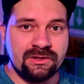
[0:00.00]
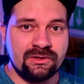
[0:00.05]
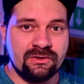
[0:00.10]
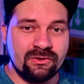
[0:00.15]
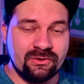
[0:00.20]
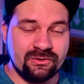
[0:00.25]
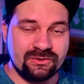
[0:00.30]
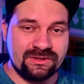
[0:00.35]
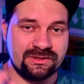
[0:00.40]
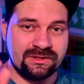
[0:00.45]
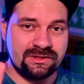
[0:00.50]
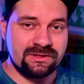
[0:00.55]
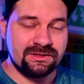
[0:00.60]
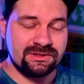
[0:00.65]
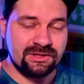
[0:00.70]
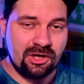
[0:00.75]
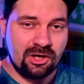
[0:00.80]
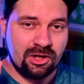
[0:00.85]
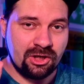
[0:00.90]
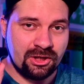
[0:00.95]
Those things
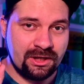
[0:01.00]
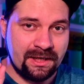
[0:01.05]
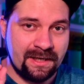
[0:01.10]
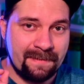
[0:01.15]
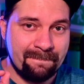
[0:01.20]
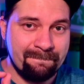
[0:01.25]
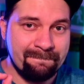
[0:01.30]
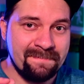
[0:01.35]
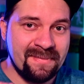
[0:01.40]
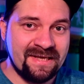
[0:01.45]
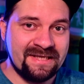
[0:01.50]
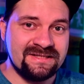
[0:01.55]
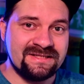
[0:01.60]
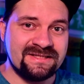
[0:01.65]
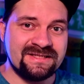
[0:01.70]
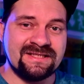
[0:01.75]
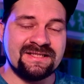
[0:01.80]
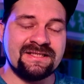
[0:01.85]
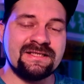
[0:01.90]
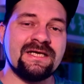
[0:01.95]
are
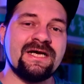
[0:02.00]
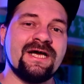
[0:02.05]
amazing.